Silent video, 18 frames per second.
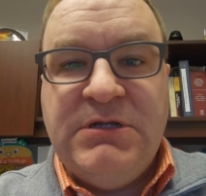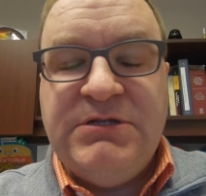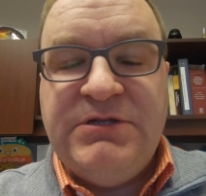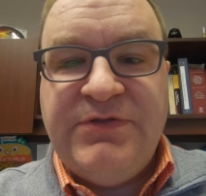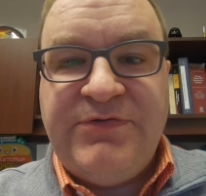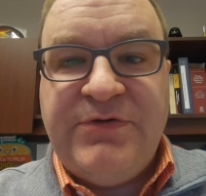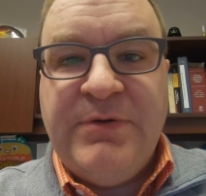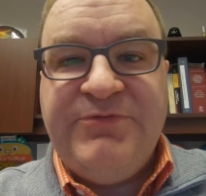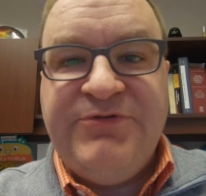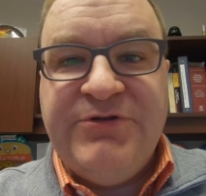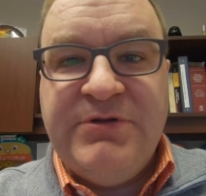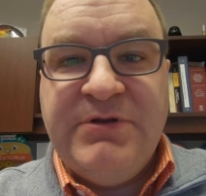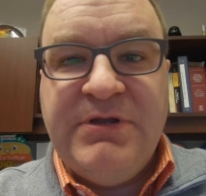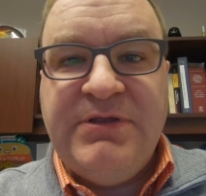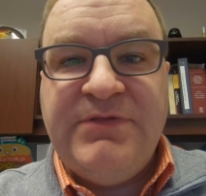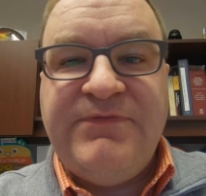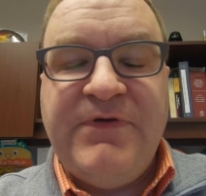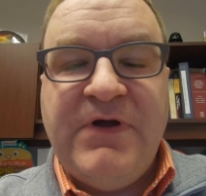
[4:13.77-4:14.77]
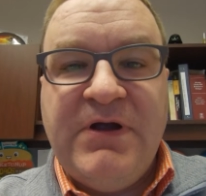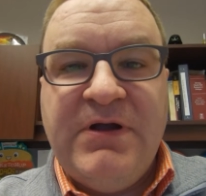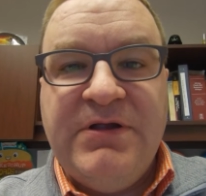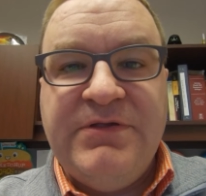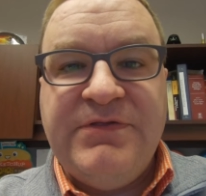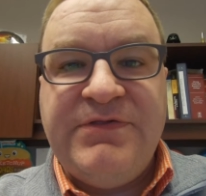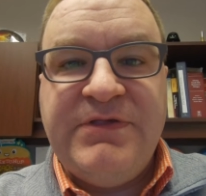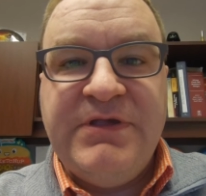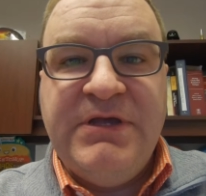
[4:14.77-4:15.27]
description as far
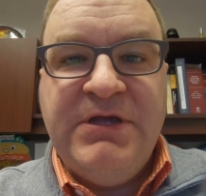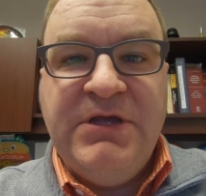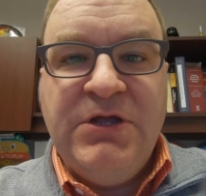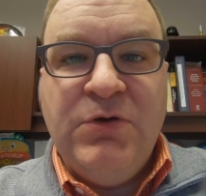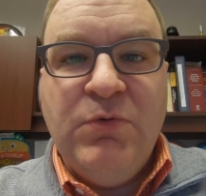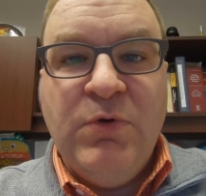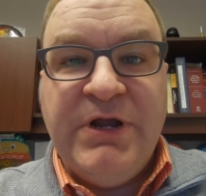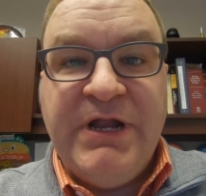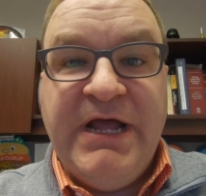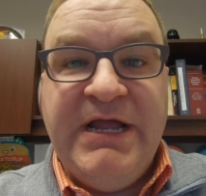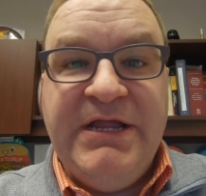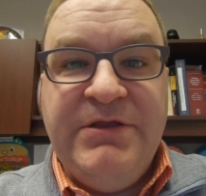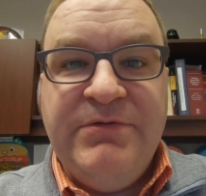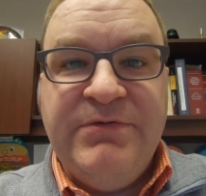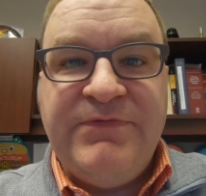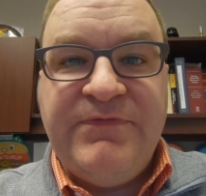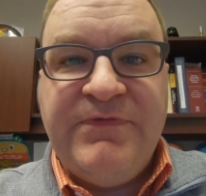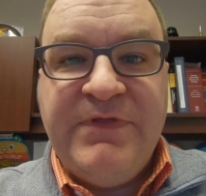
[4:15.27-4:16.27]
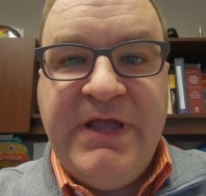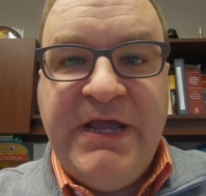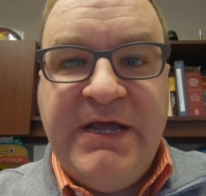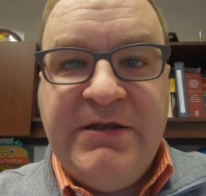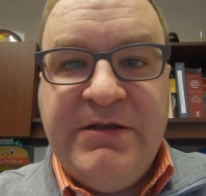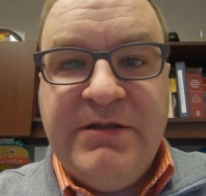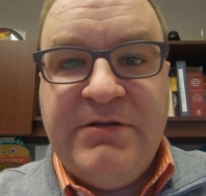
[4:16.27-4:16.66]
as what I use for that.